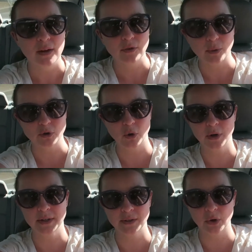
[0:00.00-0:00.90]
from
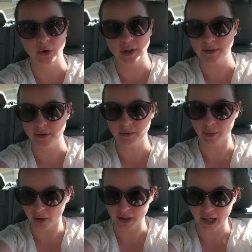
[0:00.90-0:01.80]
Choi's Oriental
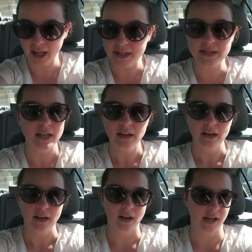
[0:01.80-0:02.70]
Market.
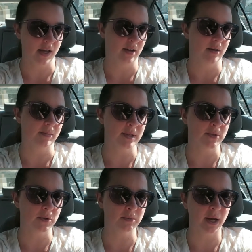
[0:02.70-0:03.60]
Um, it's
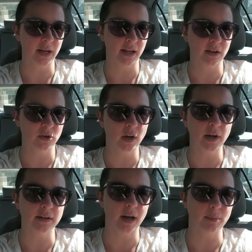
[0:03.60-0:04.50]
owned by a
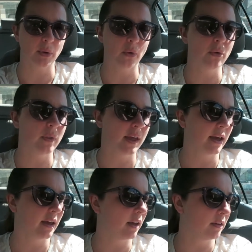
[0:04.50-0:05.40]
Korean couple. They
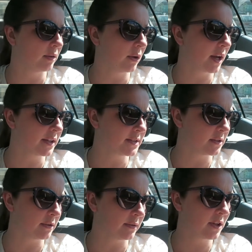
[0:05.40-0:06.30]
have all kinds
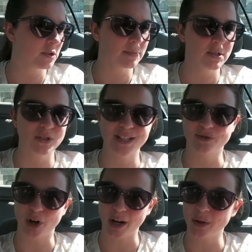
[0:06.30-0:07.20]
of, it used to be just like
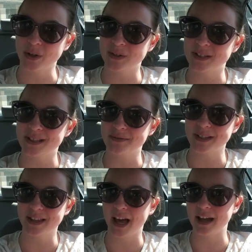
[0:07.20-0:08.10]
dry goods and stuff
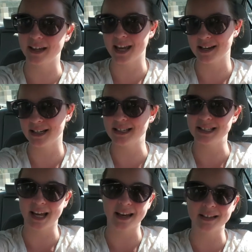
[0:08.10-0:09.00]
like that and candy and
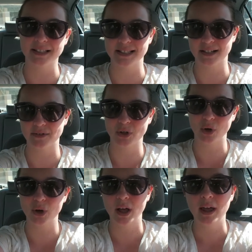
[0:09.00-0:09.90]
snacks and stuff to
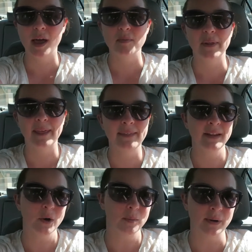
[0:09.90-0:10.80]
cook. But then
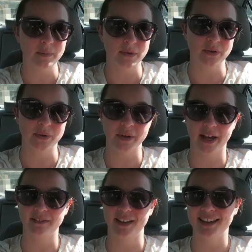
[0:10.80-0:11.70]
they opened up their little
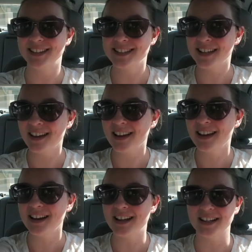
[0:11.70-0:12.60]
cafe
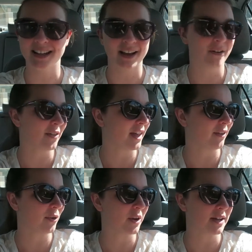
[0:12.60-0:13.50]
inside and now they
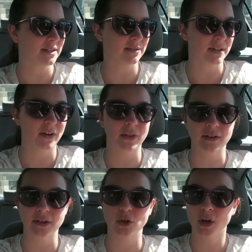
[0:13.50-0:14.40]
have all kinds of like
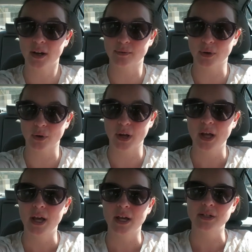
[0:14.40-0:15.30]
authentic Korean food.
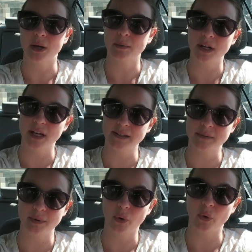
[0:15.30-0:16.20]
So I'm gonna get
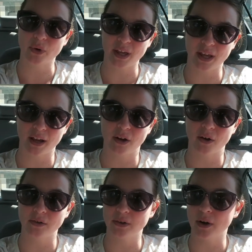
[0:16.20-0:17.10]
some bulgogi. I
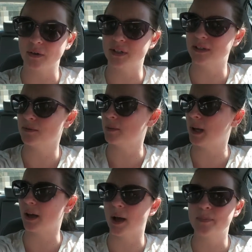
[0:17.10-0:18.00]
call, called it in for
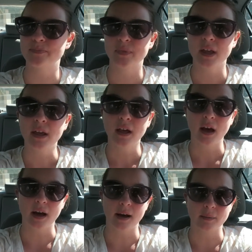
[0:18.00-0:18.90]
pickup.
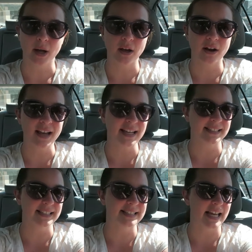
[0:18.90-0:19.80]
Um, I got it
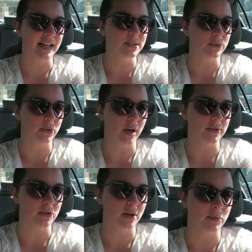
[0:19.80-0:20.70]
as a set, so it'll
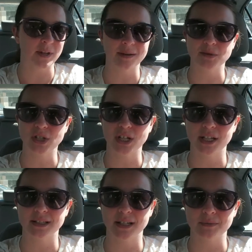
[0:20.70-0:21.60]
also come with kimchi
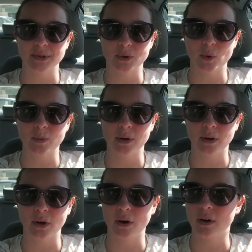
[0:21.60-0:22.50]
and some soup
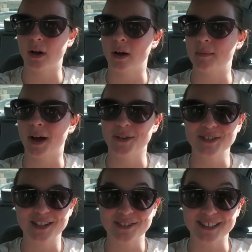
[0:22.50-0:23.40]
and um, other
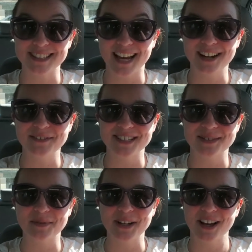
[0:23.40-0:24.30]
stuff on the side, which
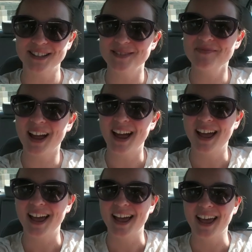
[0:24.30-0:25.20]
is pretty awesome.
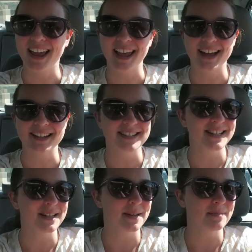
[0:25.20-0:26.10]
And
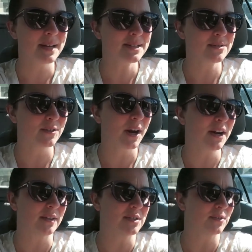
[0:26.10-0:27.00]
he makes a
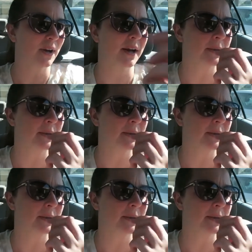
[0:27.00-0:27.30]
variety of different